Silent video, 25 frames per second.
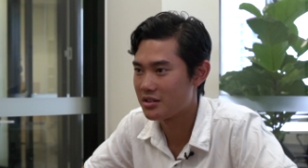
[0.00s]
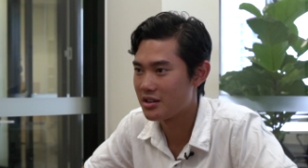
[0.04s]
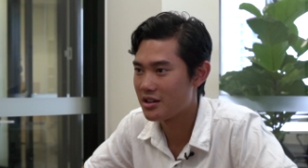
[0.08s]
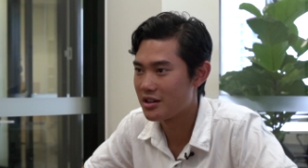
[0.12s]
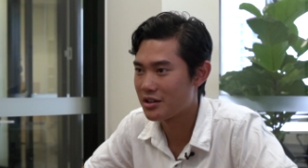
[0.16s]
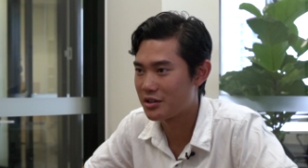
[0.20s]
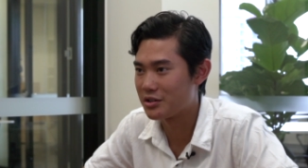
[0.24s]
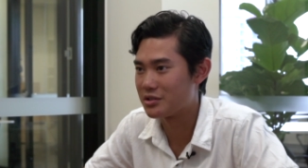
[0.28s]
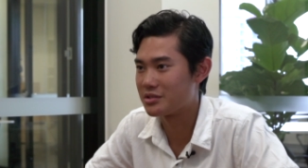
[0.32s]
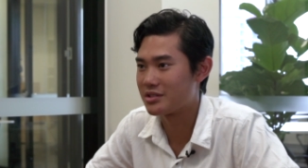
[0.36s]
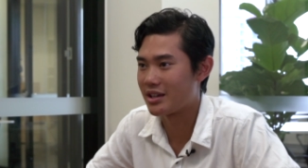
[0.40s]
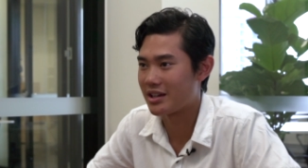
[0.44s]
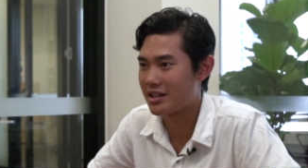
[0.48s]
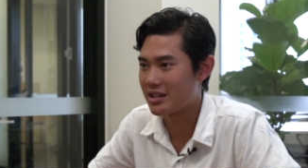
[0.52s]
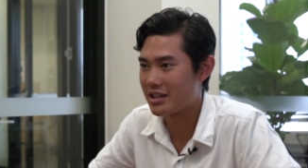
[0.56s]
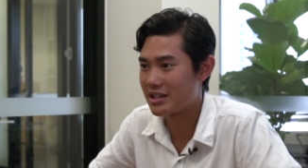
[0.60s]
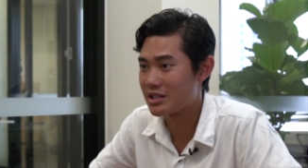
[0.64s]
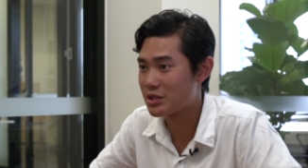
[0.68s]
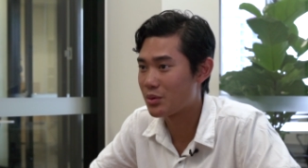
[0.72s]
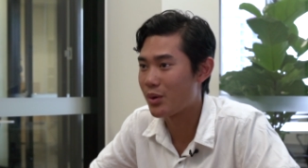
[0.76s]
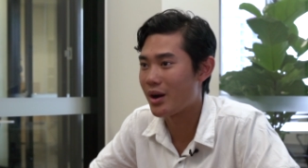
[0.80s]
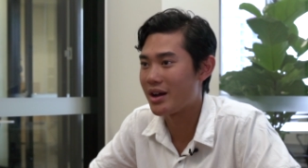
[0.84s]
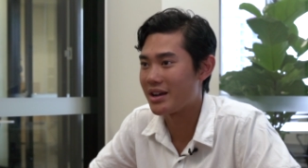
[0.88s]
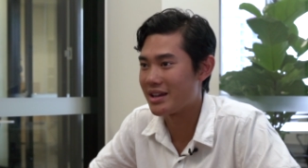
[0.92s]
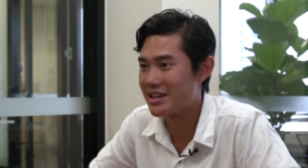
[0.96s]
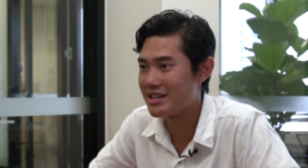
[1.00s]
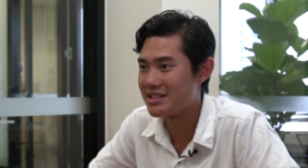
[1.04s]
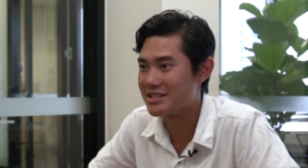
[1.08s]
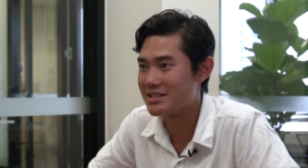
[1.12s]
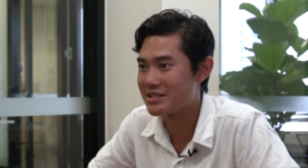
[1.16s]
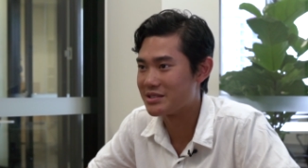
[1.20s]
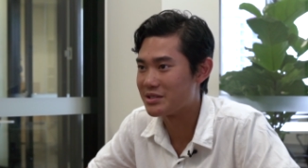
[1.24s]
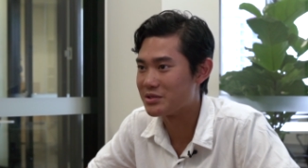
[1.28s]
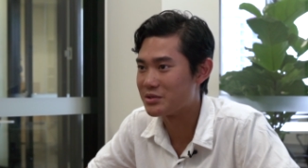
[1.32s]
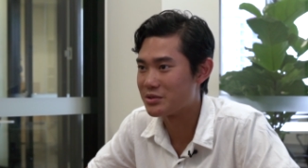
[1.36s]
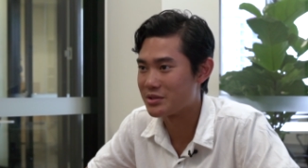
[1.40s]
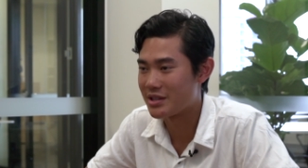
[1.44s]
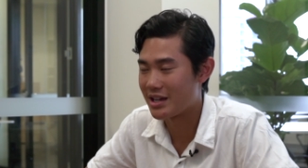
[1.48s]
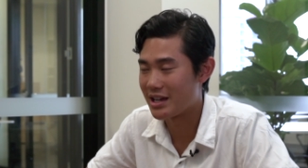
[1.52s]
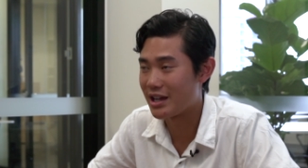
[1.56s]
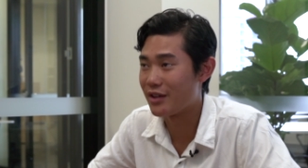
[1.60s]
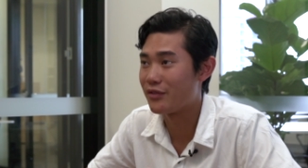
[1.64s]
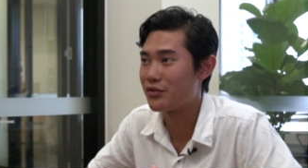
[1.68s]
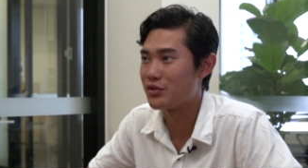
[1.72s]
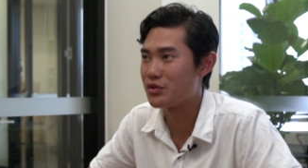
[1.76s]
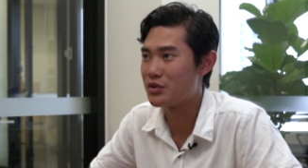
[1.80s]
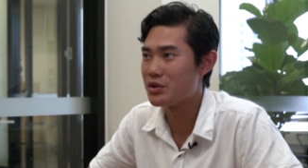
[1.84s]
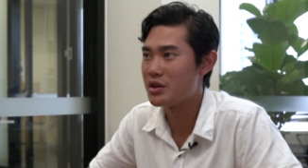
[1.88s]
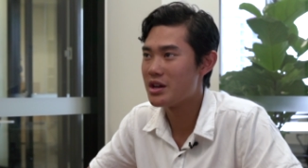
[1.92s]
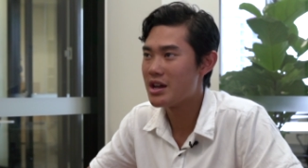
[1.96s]
because like it's quite easy to do that
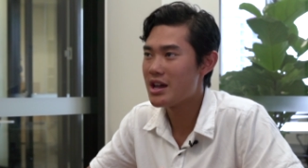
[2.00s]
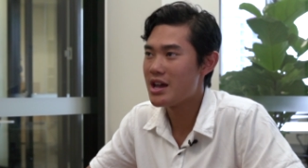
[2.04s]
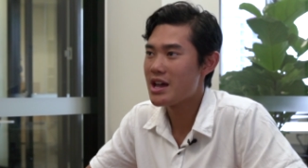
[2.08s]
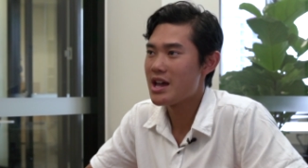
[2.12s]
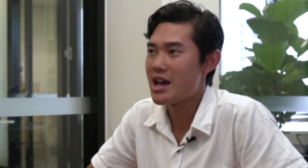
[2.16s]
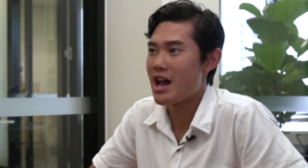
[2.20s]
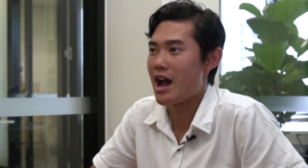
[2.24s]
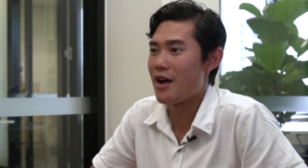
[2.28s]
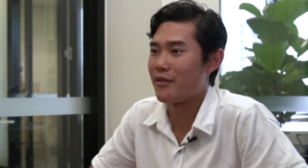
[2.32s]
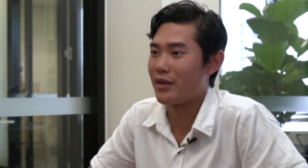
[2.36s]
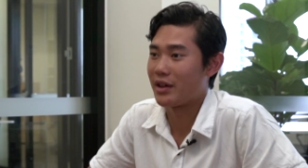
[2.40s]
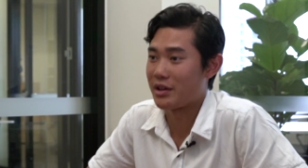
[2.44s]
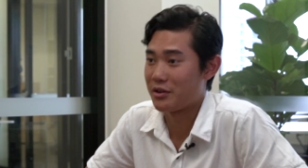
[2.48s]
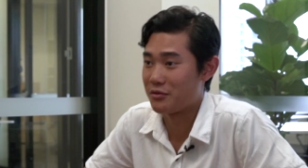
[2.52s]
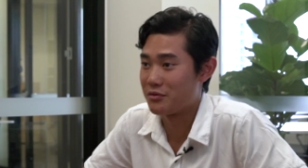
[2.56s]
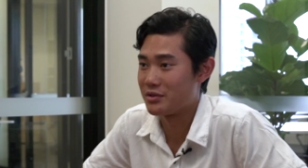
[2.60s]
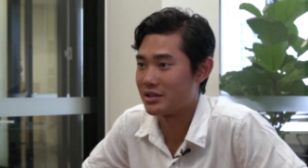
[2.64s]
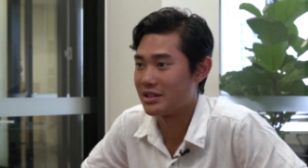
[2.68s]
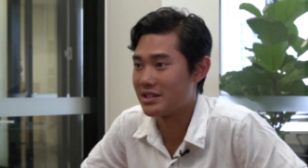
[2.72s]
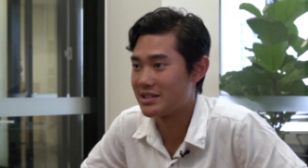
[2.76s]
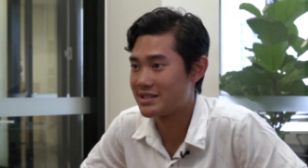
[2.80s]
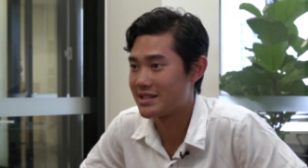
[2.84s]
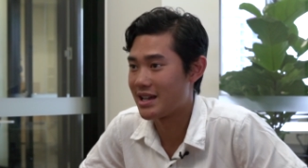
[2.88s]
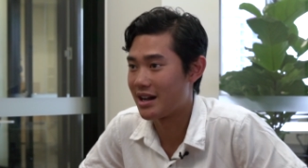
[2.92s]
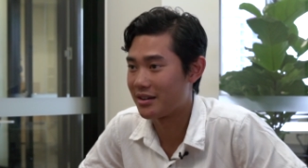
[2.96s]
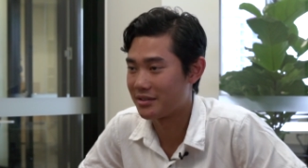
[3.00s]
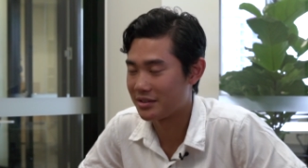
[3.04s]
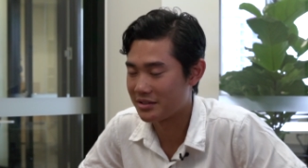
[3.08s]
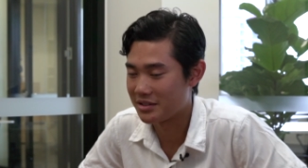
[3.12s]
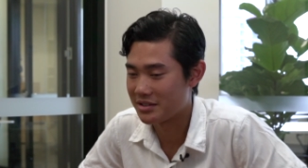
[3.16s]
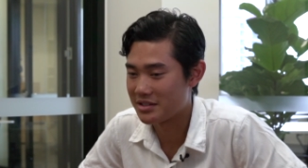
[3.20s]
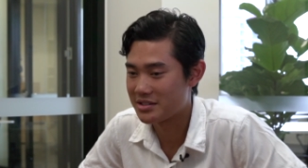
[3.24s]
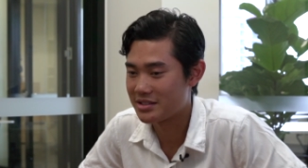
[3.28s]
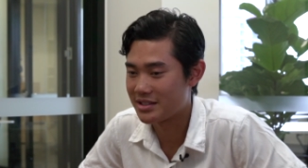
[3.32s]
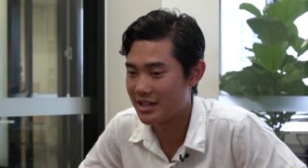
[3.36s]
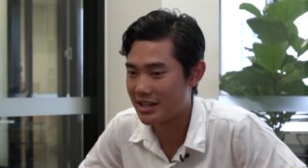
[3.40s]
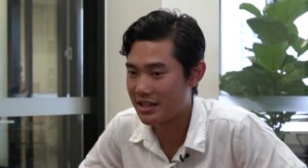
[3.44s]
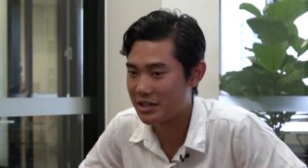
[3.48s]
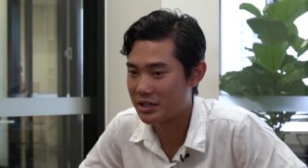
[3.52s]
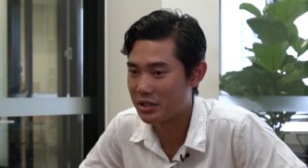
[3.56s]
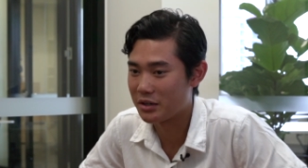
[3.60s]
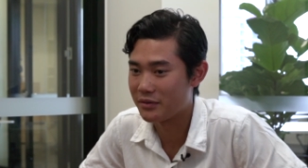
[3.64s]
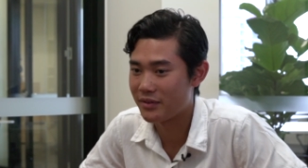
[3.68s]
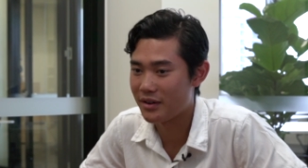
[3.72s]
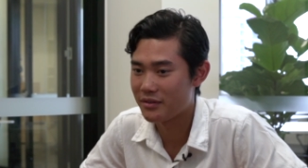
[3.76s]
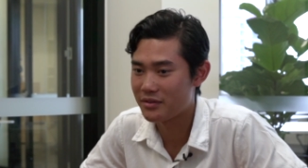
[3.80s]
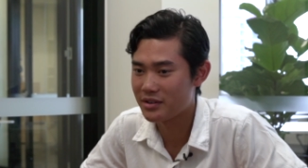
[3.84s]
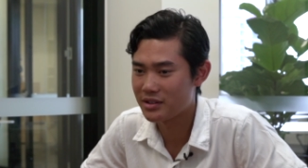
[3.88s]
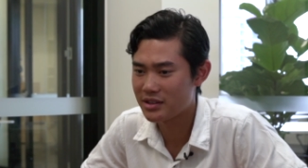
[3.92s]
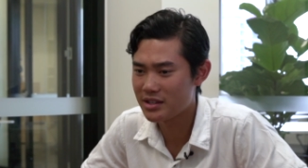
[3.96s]
if you have like a really sound understanding of
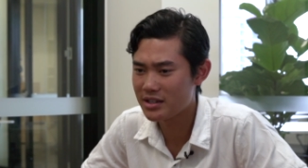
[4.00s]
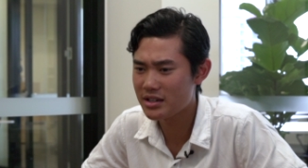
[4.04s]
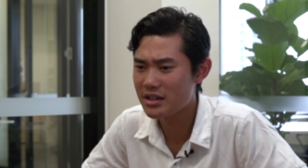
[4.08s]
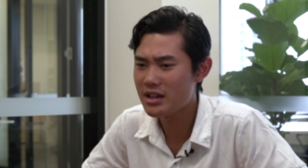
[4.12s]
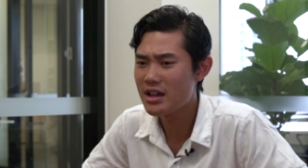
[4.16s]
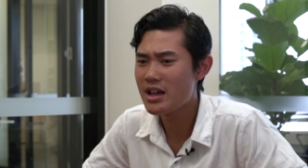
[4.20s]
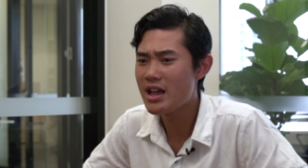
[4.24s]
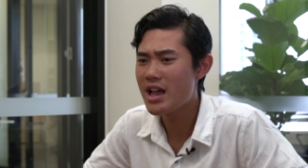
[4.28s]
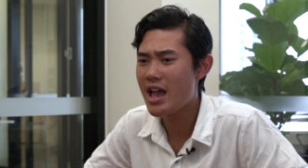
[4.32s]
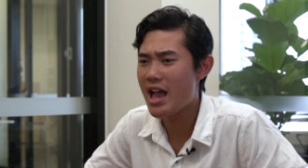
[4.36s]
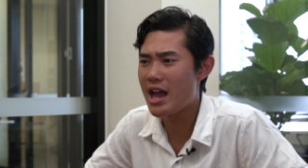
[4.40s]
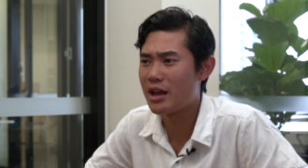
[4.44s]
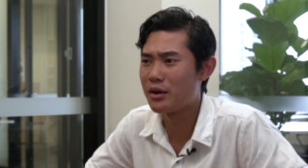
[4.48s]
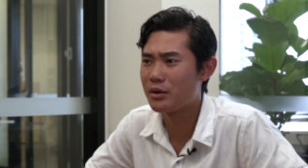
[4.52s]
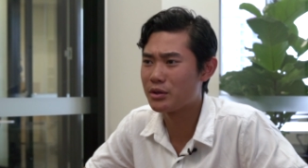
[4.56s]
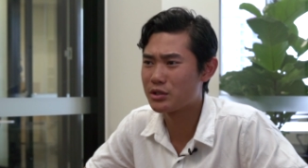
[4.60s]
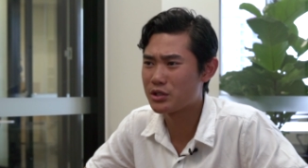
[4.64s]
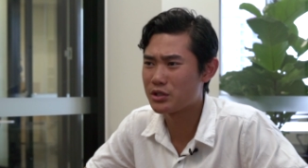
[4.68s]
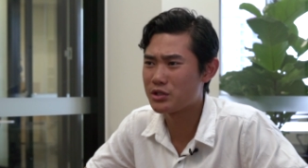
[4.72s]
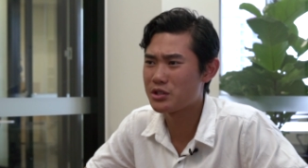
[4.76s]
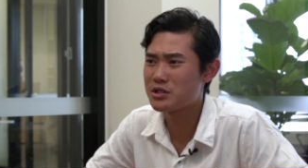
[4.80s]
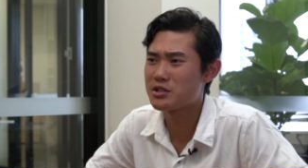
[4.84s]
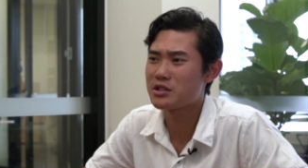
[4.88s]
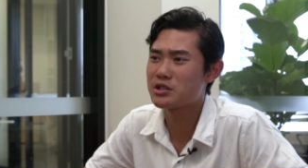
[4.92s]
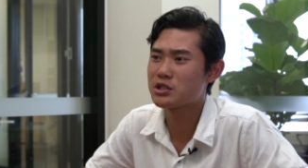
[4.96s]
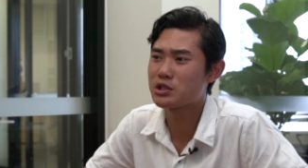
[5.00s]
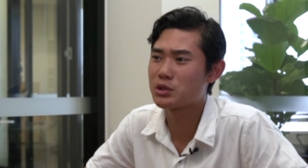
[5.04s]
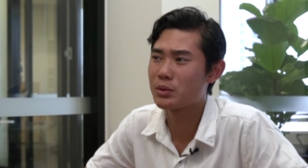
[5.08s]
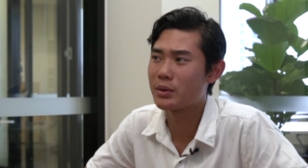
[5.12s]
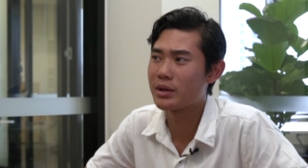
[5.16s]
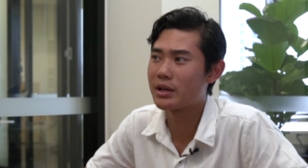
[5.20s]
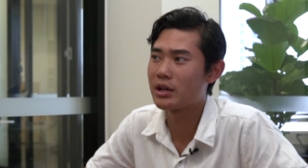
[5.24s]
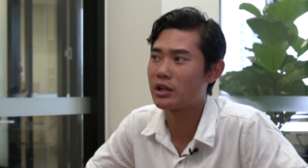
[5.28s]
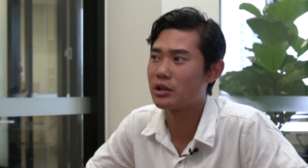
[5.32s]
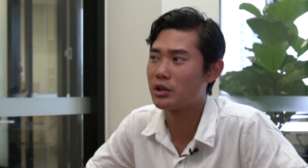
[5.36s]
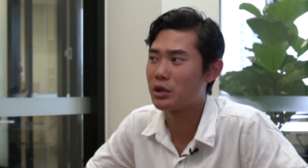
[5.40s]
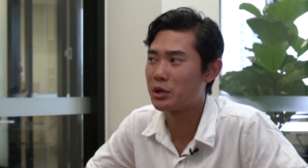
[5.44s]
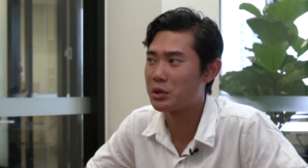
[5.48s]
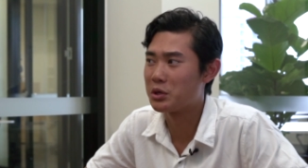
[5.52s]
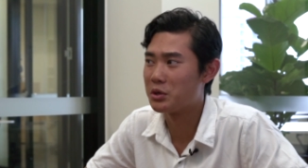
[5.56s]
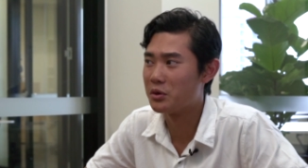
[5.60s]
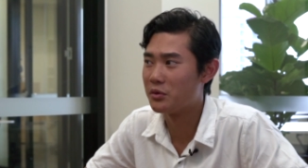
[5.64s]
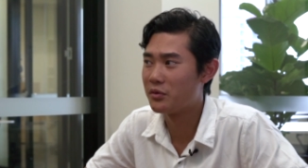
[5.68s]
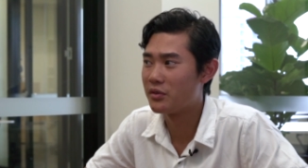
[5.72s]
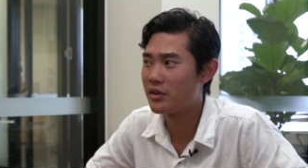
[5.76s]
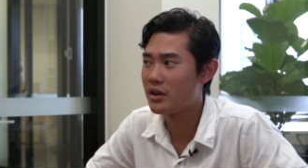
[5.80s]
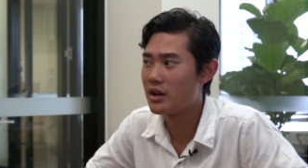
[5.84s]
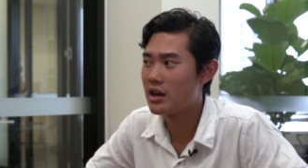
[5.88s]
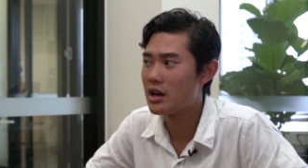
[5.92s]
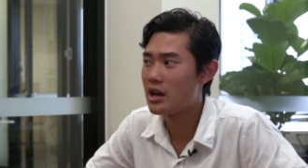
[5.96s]
everything. And it was also just doing a lot
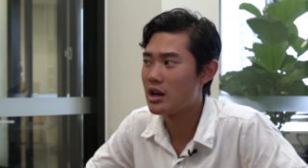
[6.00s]
of